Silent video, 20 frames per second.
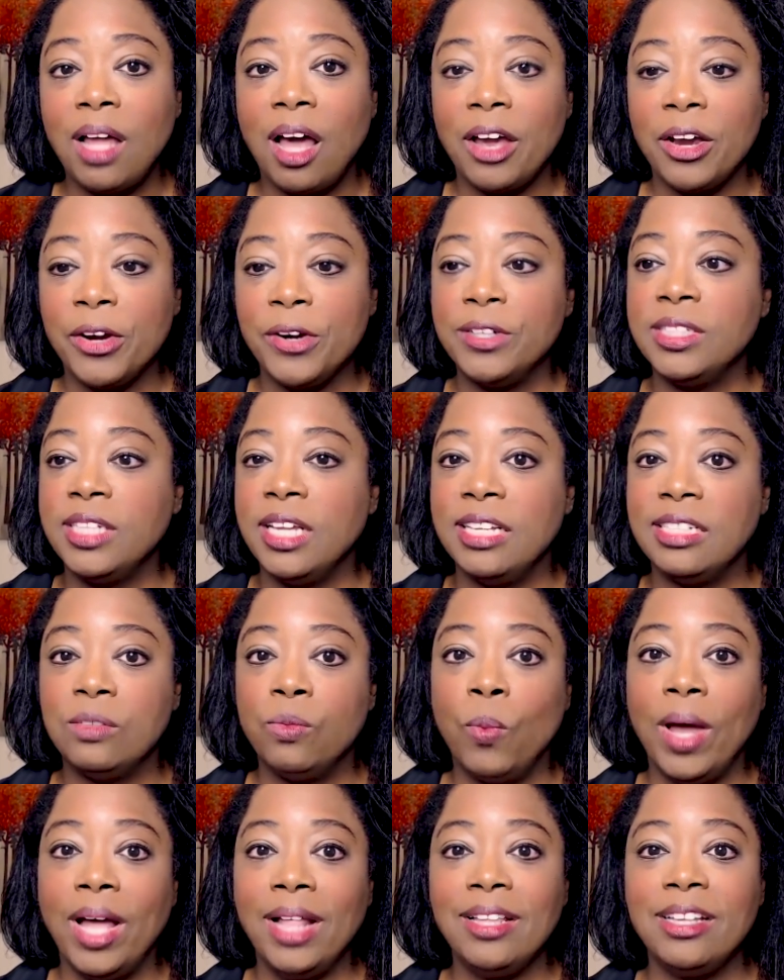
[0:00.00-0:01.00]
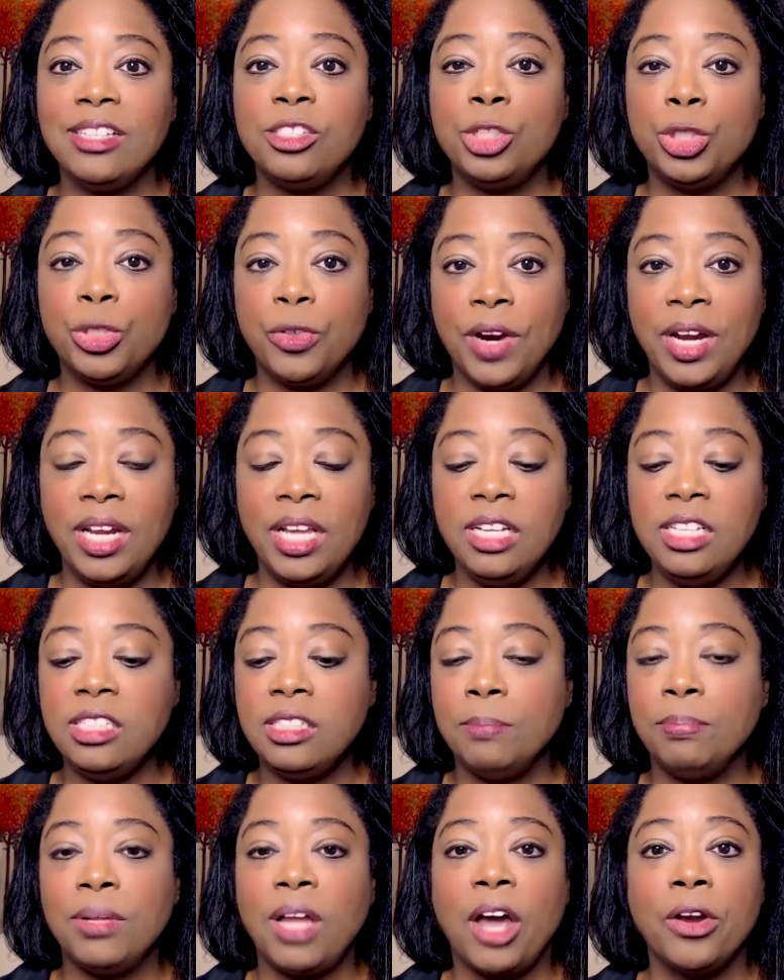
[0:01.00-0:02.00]
suppliers, as well as training
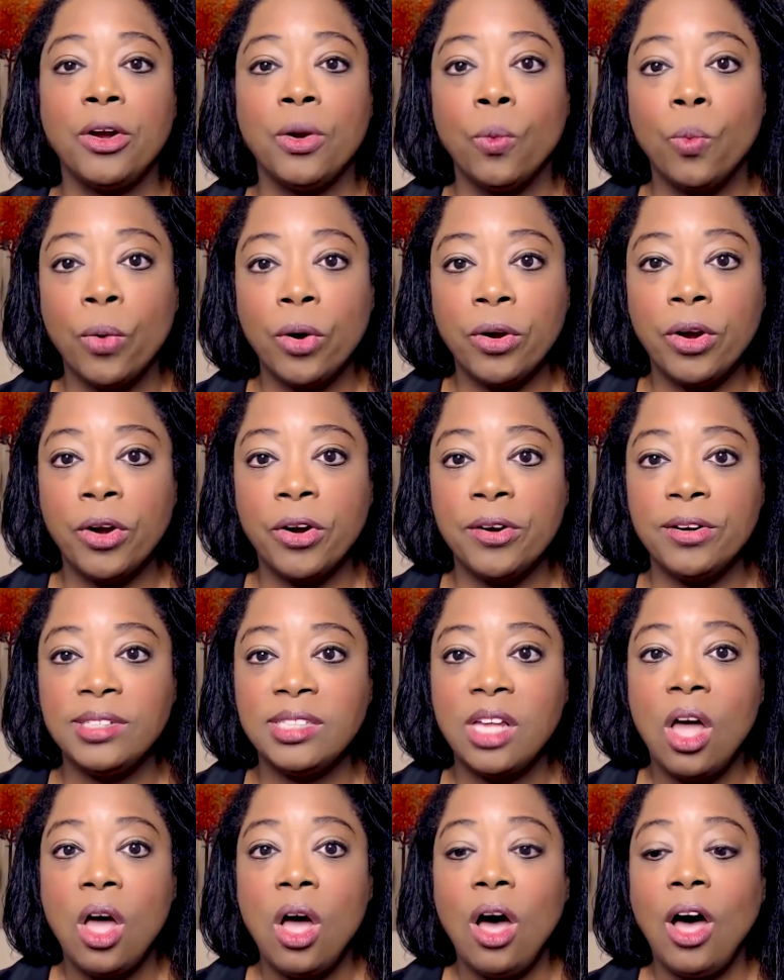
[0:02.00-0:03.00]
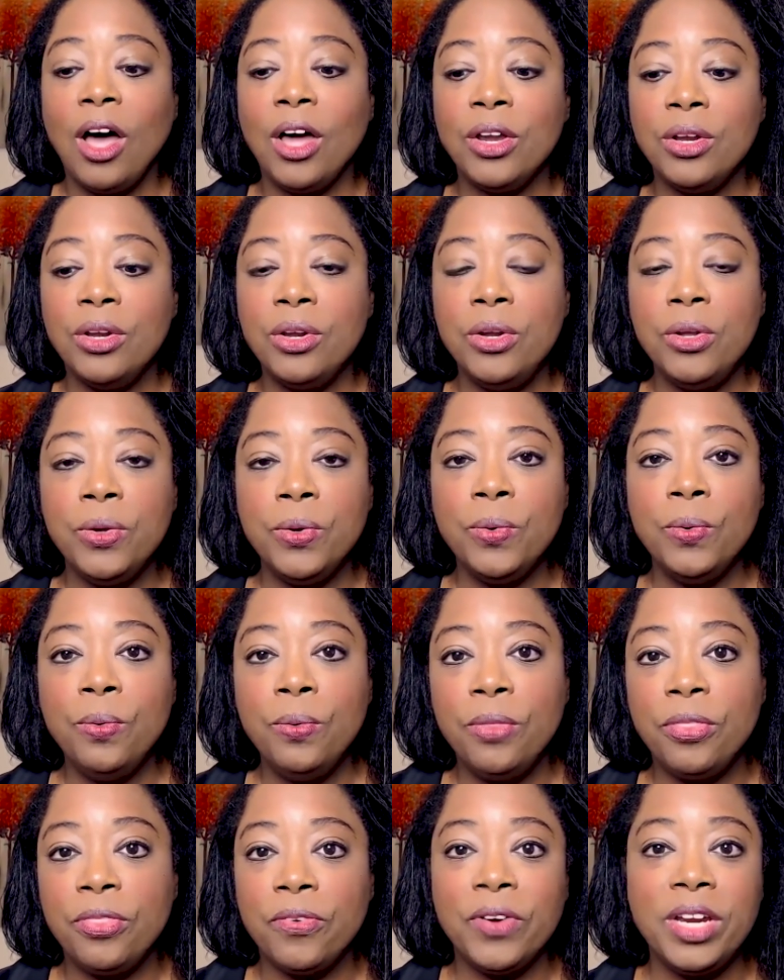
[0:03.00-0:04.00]
supplier workers on
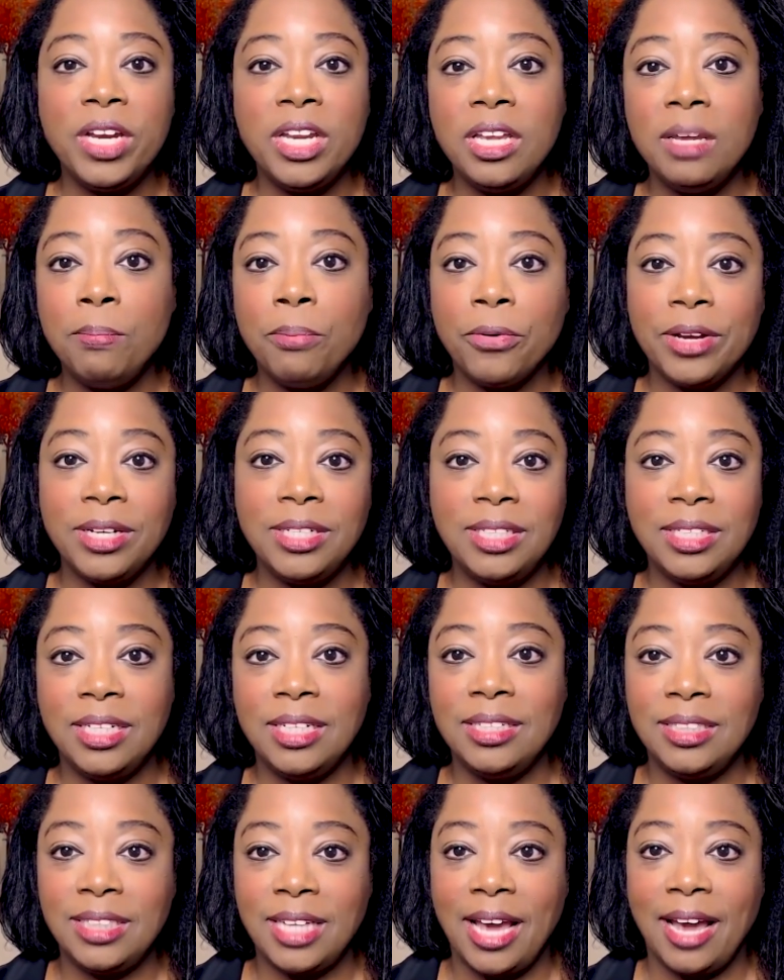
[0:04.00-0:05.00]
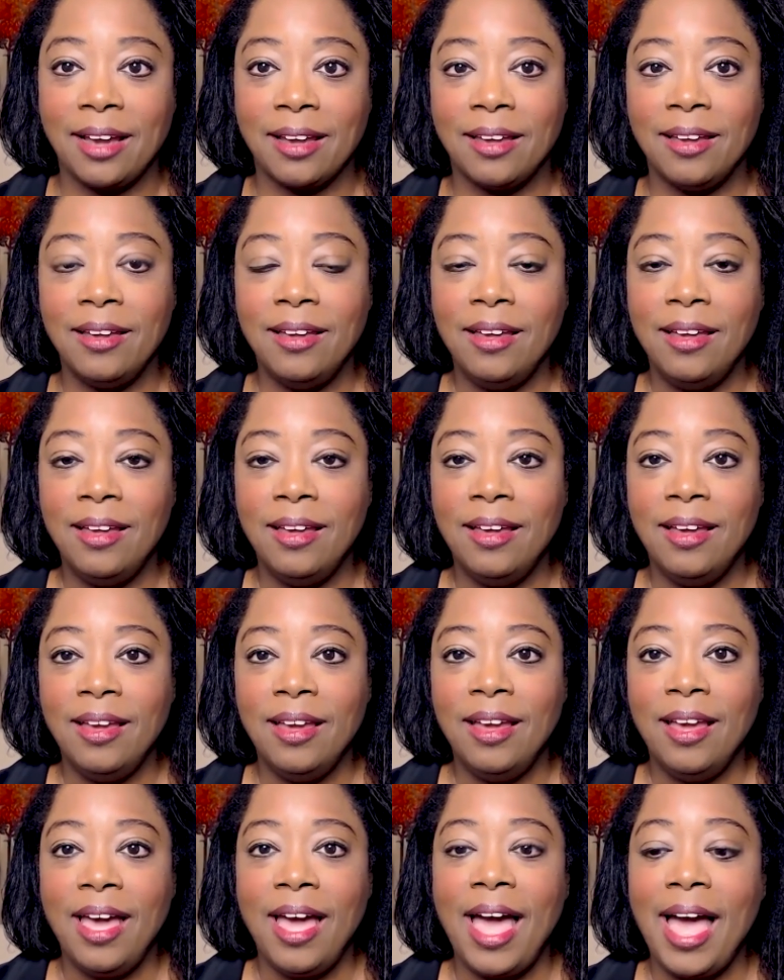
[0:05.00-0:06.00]
new 3D printing tech.
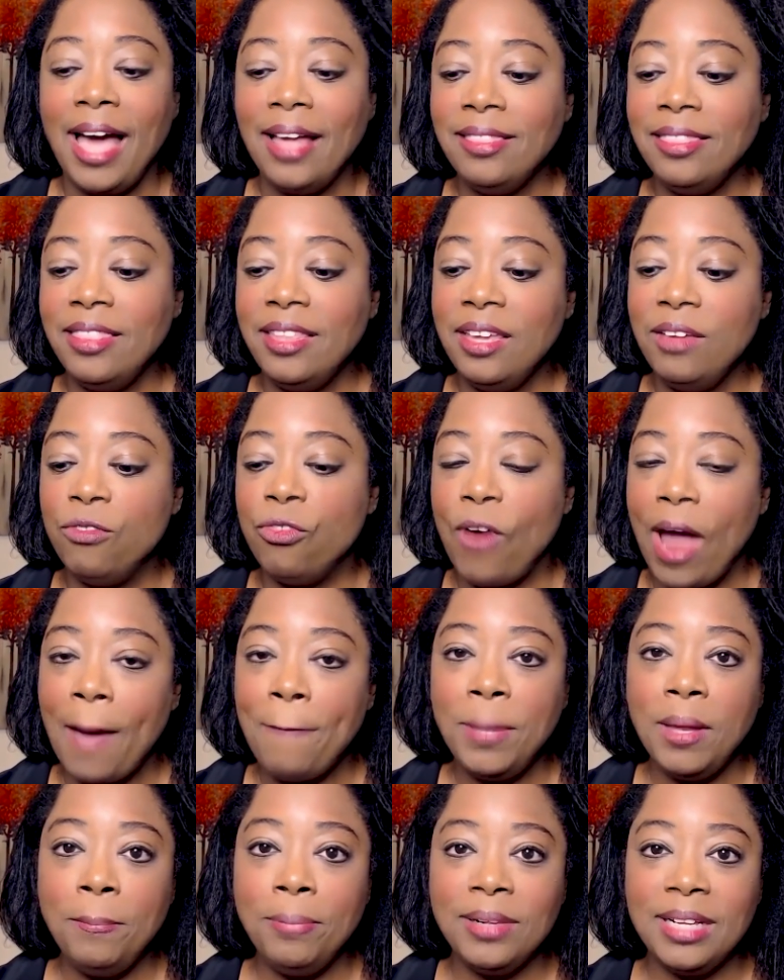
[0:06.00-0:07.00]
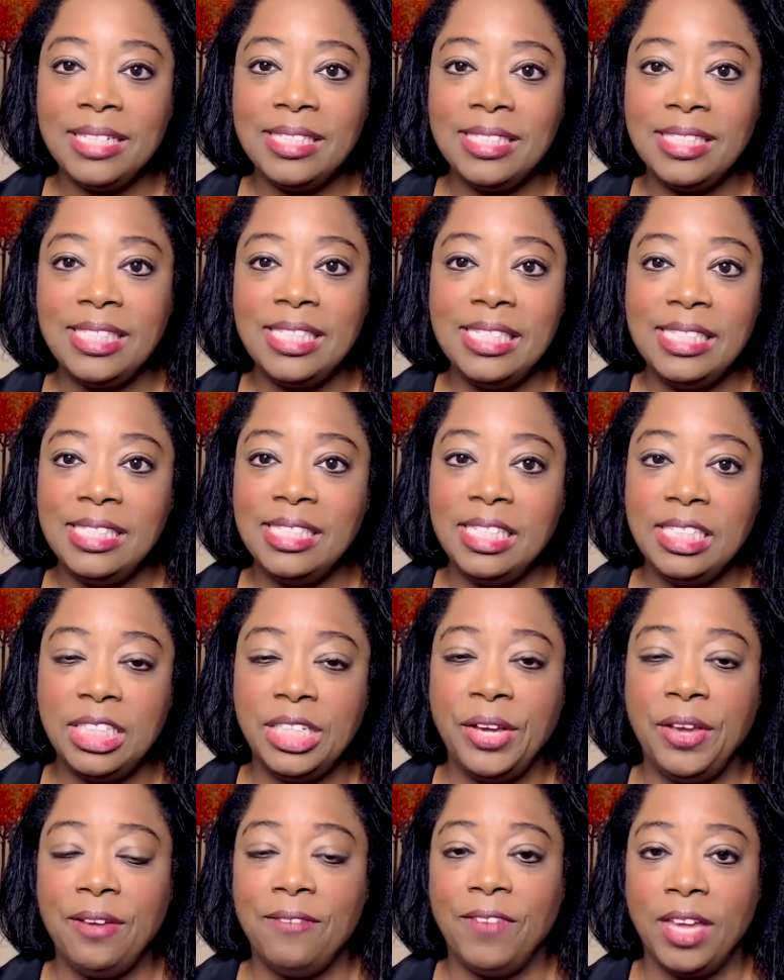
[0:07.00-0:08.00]
At the Rapid Plus
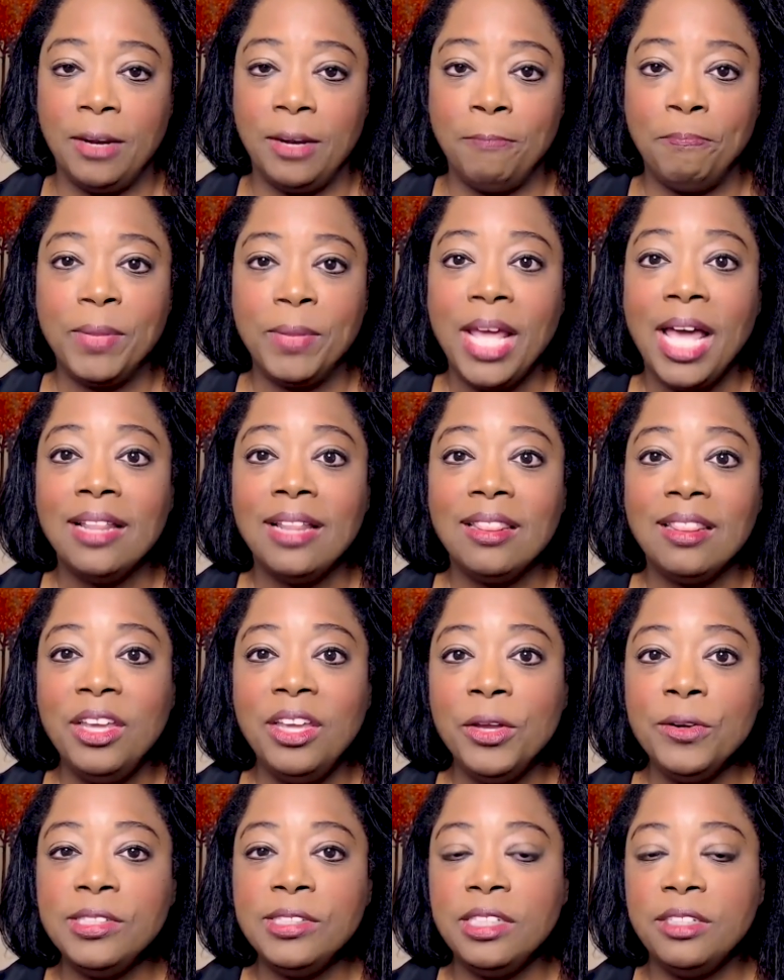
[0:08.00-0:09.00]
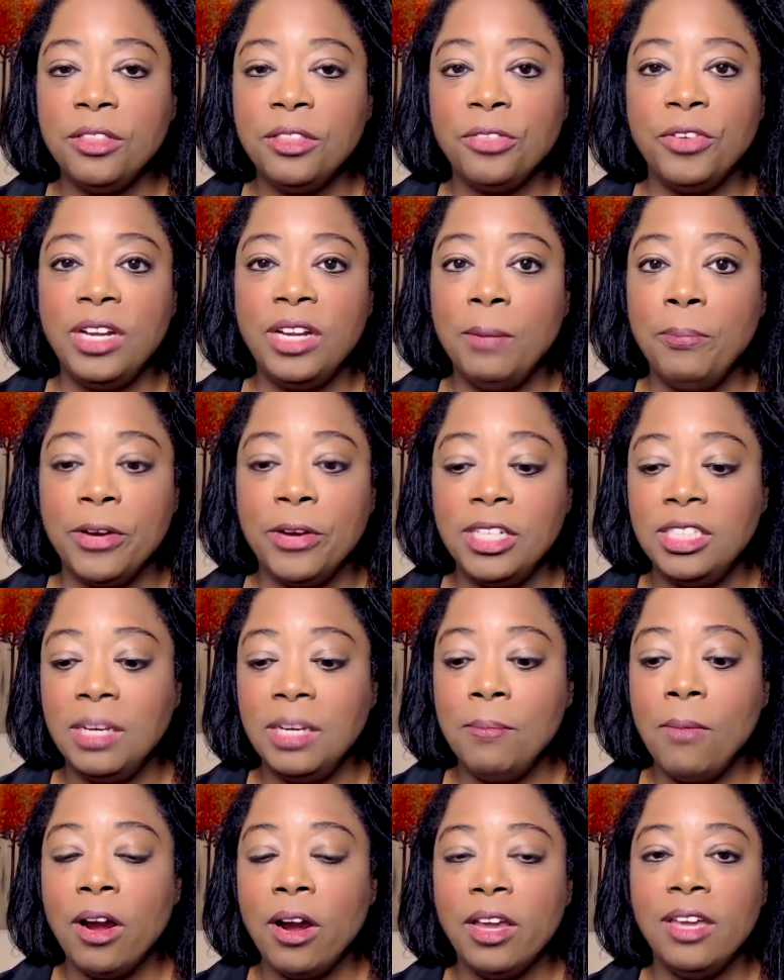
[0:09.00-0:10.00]
TCT event, leaders in the 3D
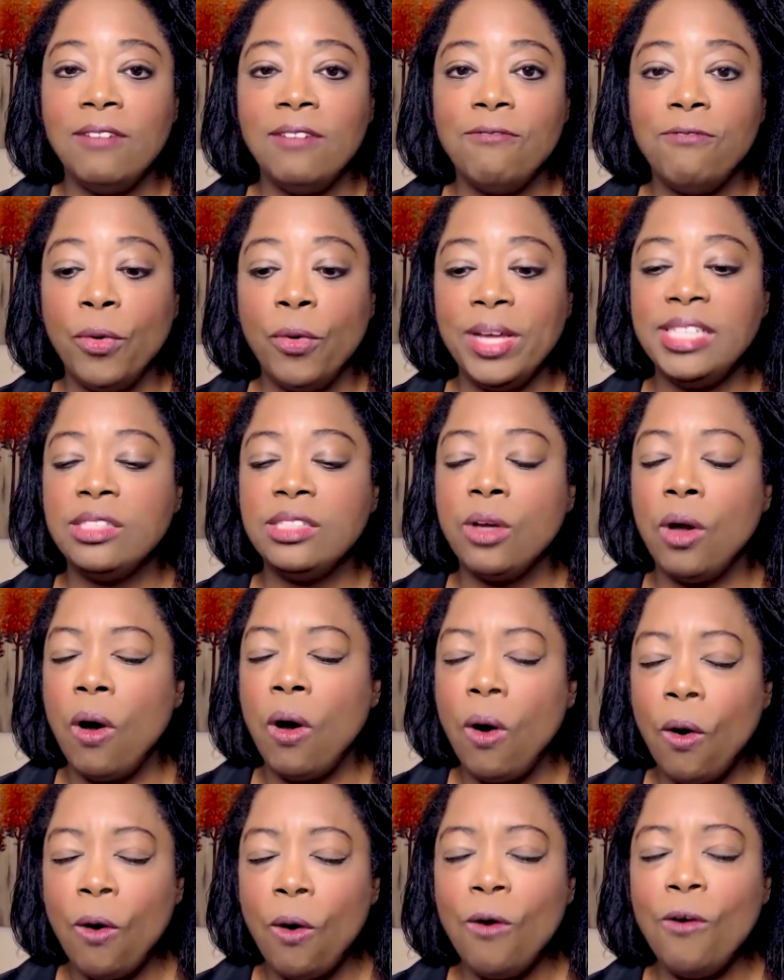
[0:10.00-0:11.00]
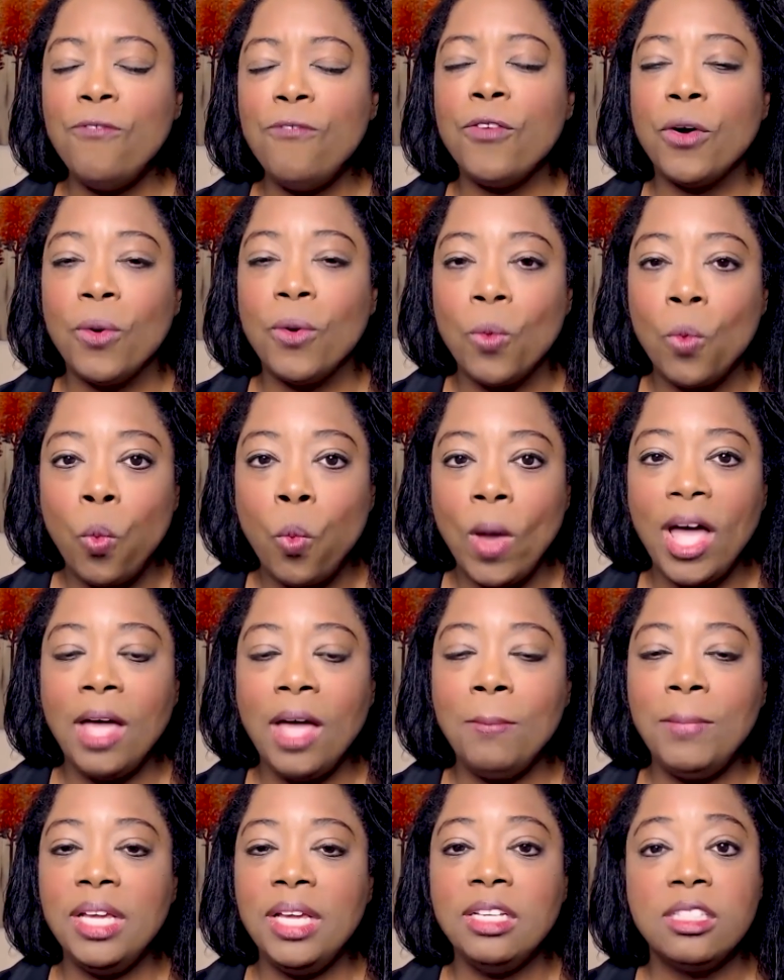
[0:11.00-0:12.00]
printing market voiced
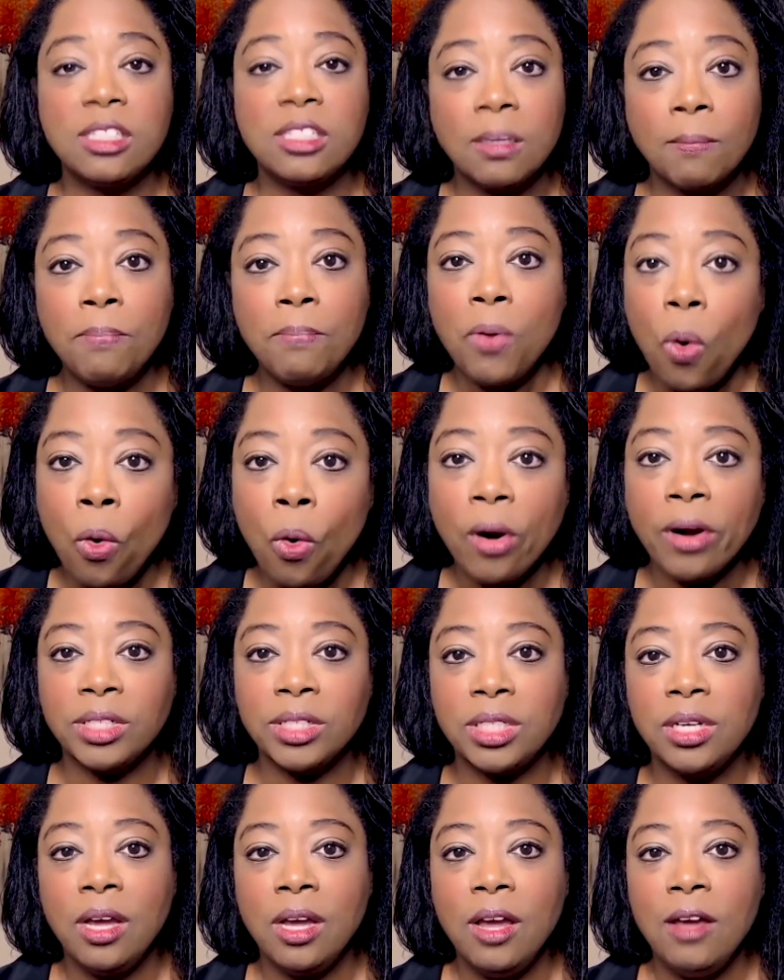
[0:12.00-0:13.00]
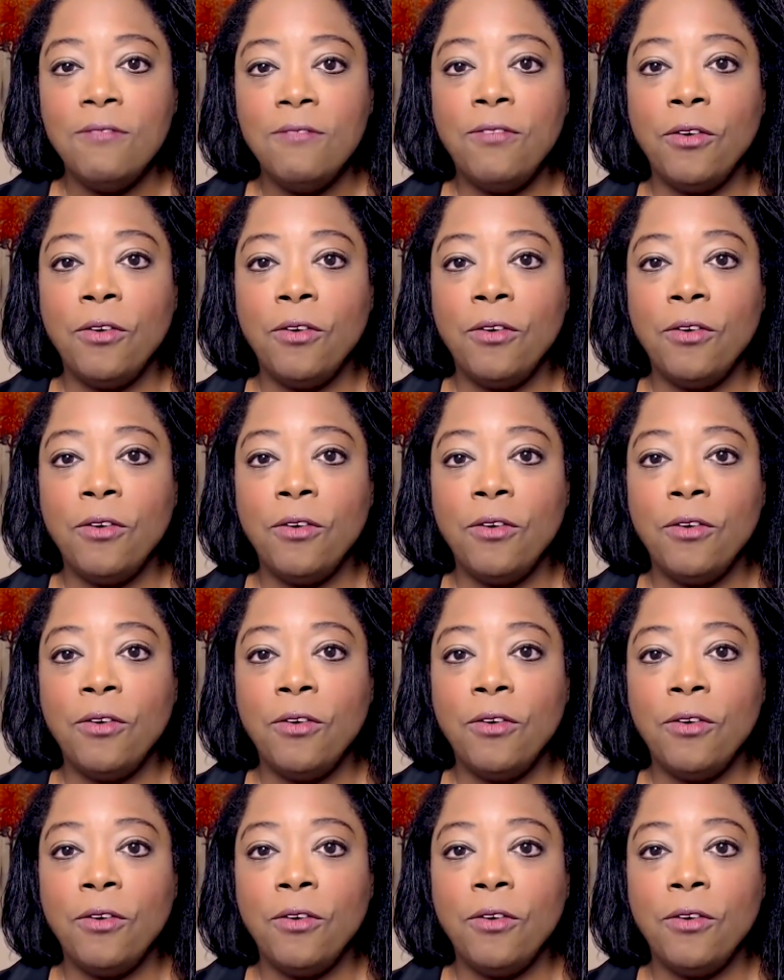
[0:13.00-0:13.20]
overwhelming support